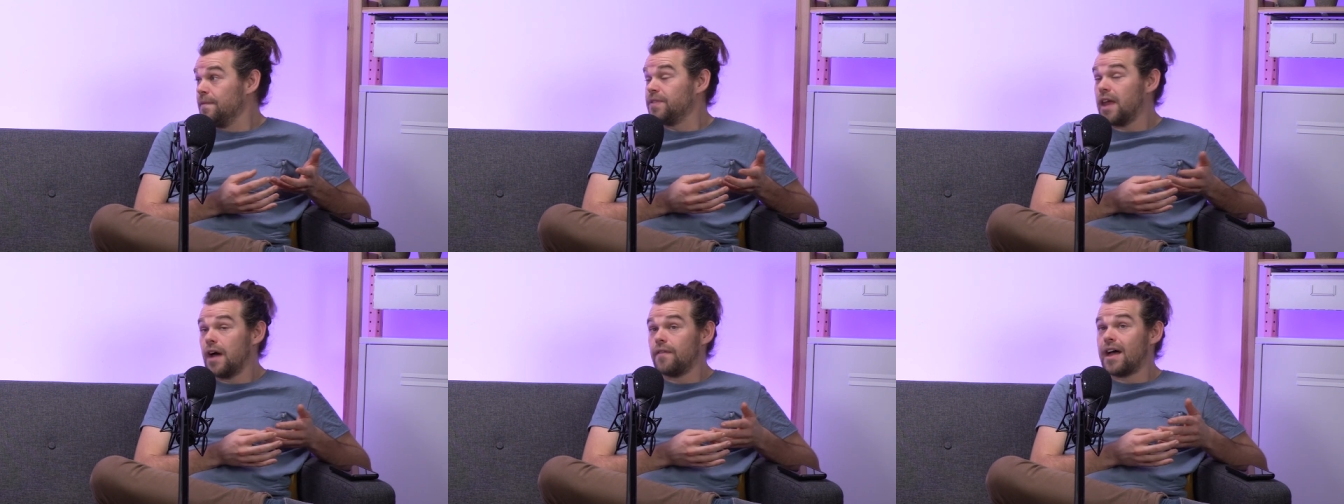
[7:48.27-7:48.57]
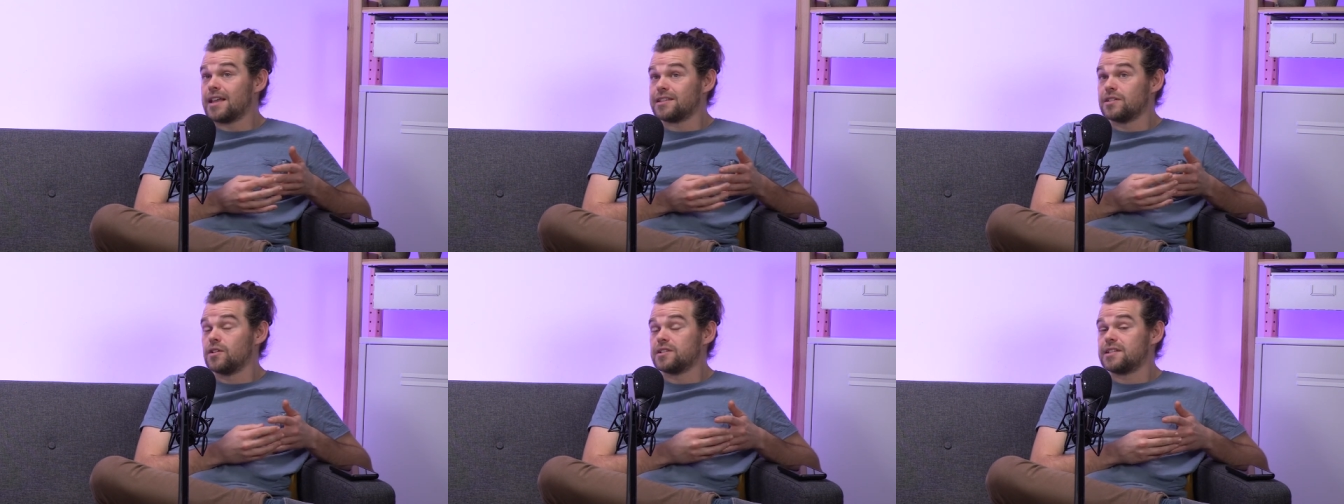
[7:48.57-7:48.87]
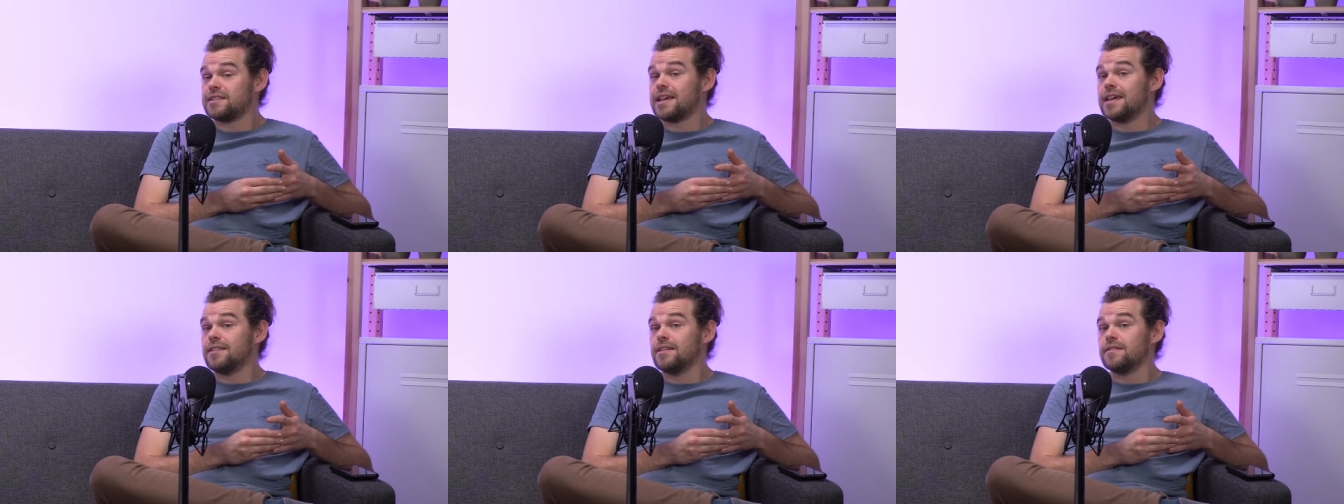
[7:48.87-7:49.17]
Now that's not
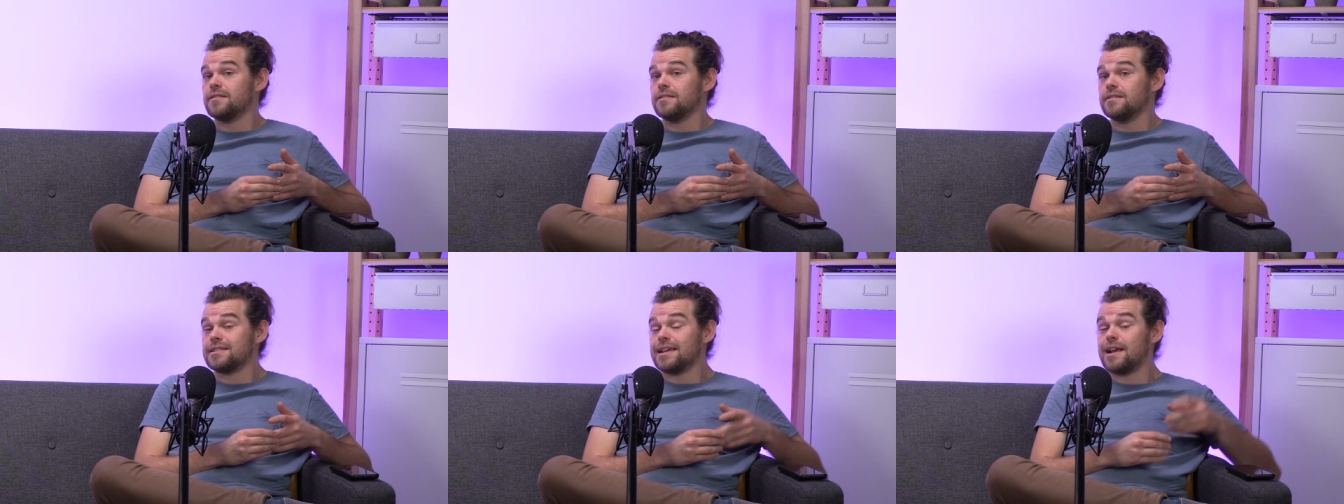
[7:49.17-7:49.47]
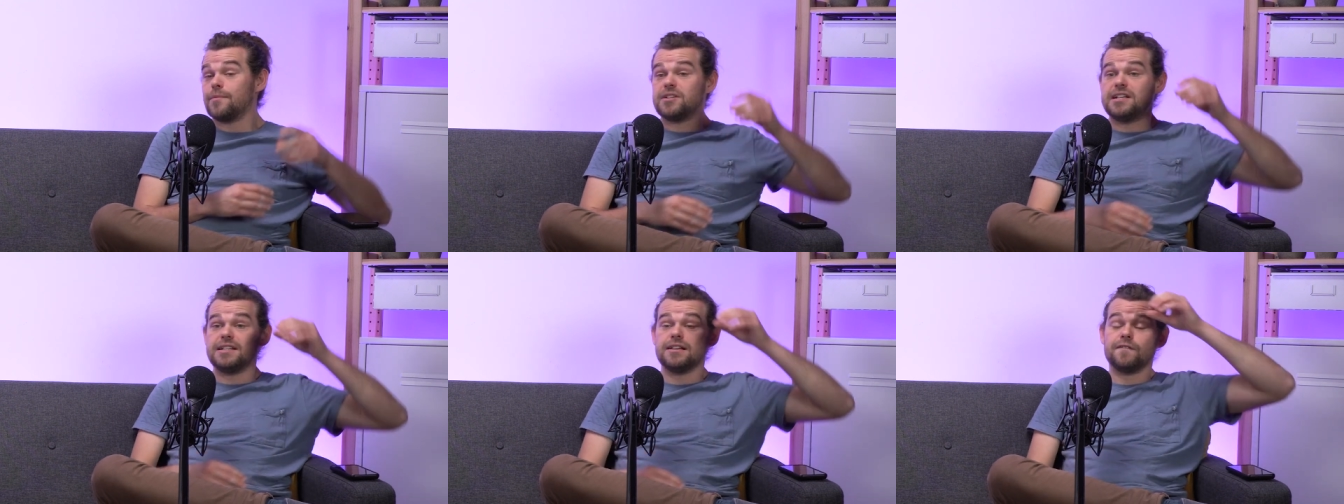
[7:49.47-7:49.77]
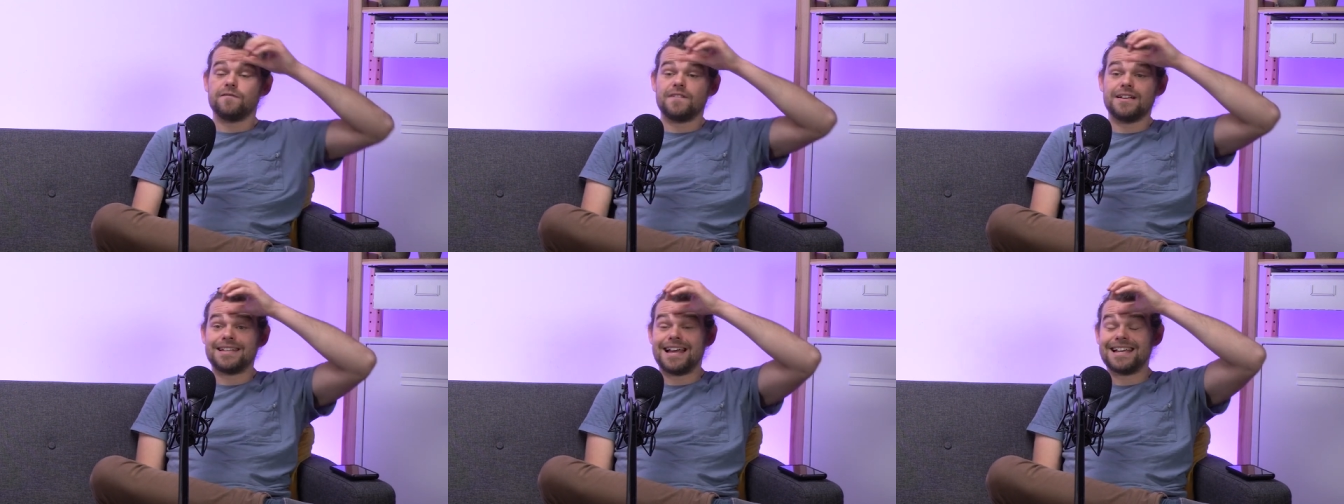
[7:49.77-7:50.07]
to say that celebrities
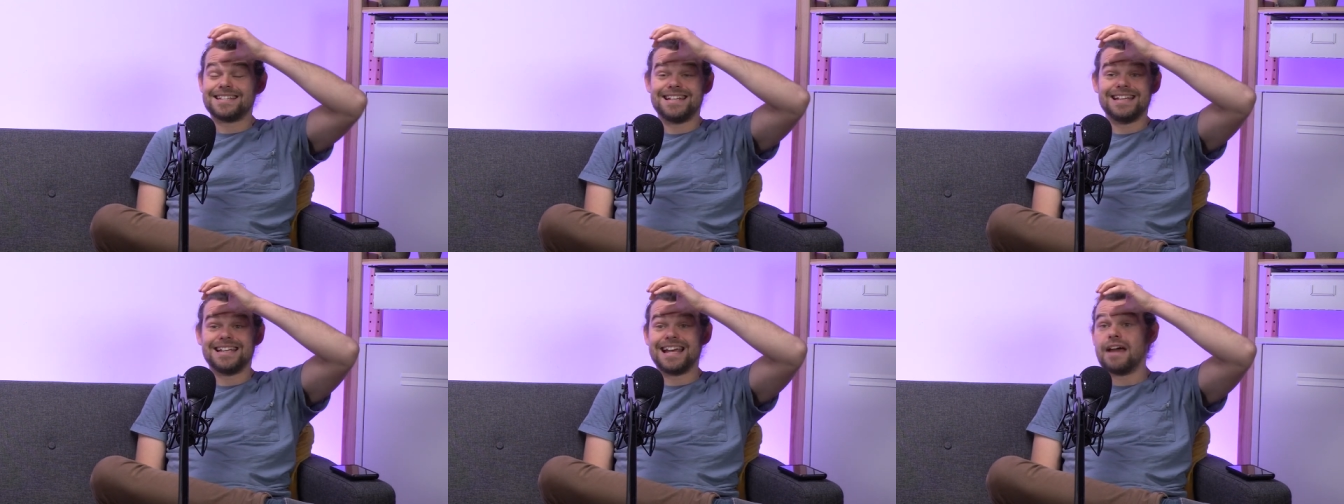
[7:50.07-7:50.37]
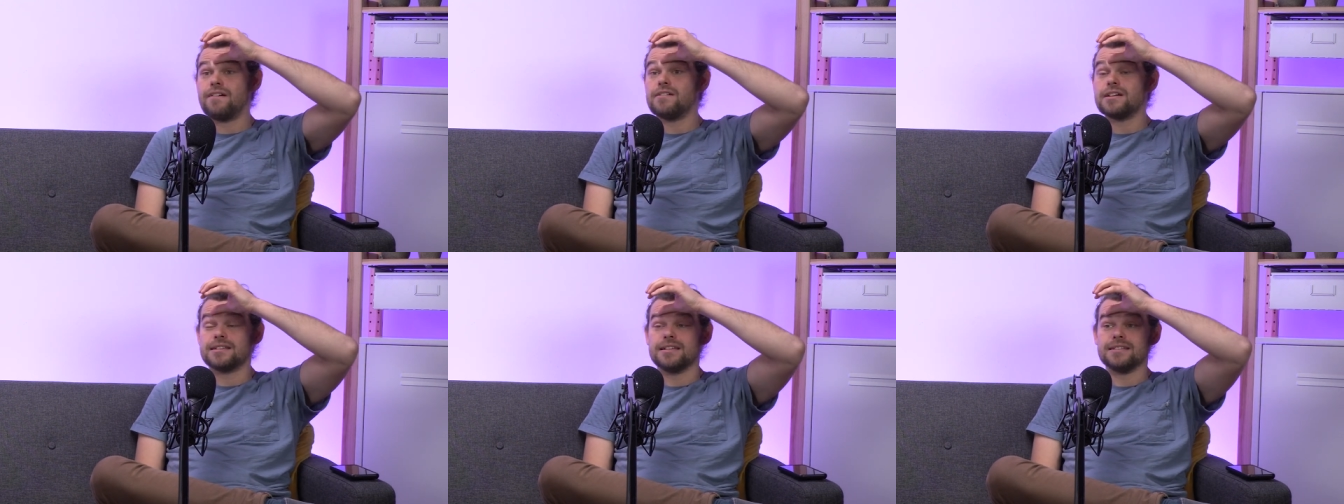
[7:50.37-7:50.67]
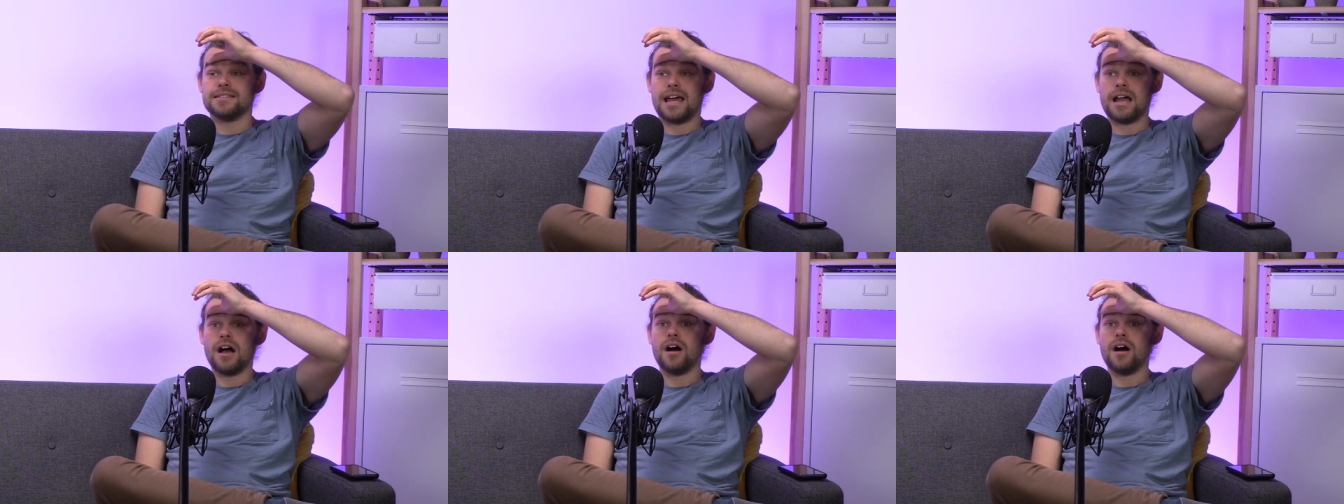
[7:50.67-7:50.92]
aren't fantastic characters.